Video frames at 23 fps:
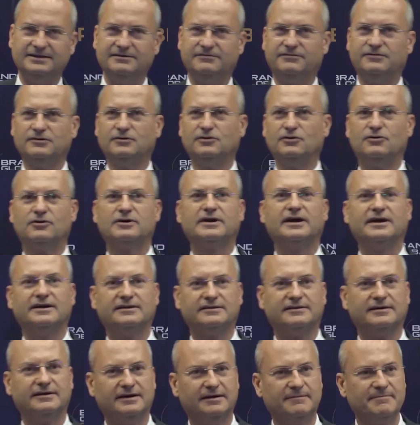If you look at
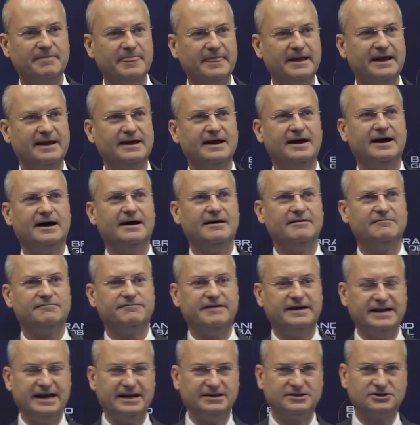the
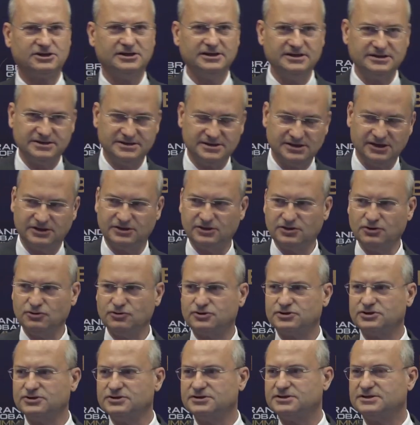financial
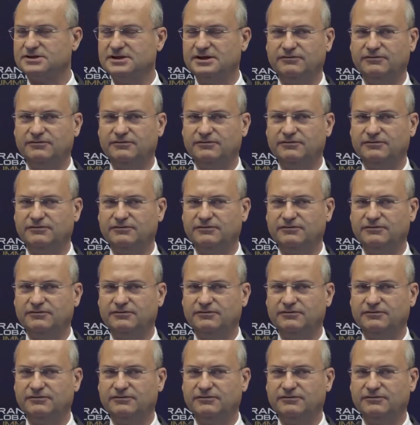institutions,